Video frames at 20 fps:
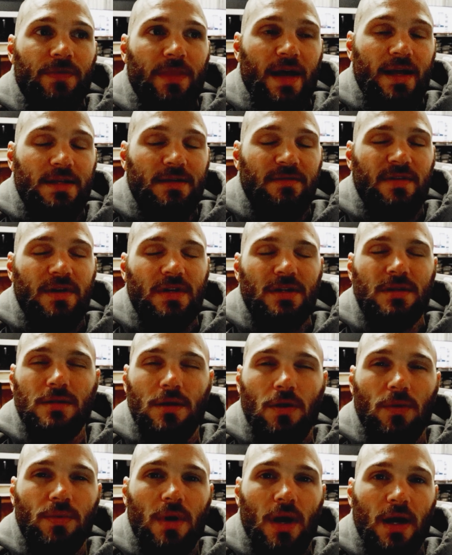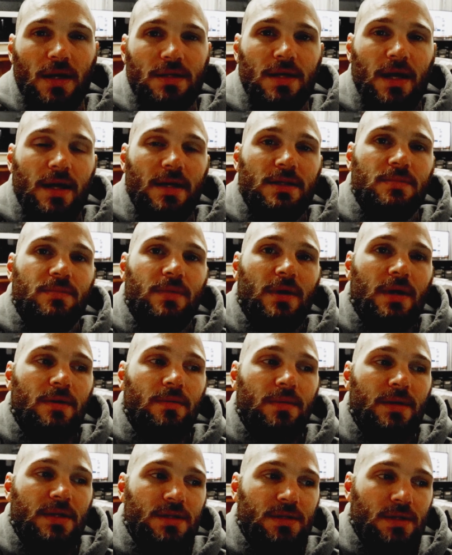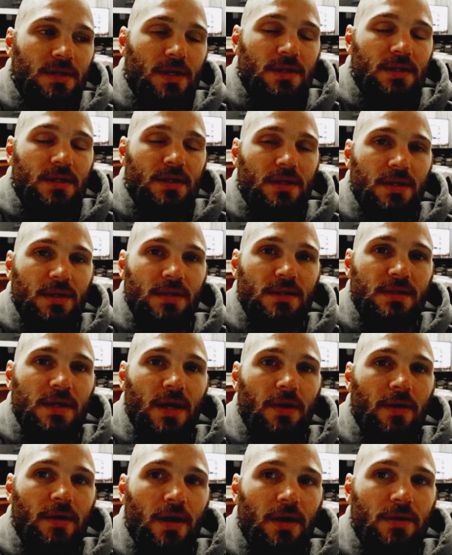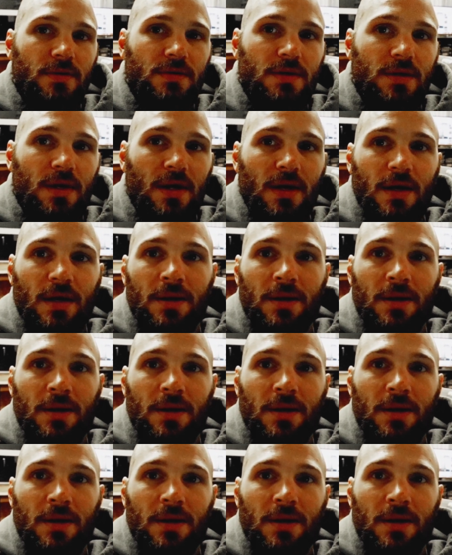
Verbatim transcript: that's a very slow process, but it'll be just good to see how it goes.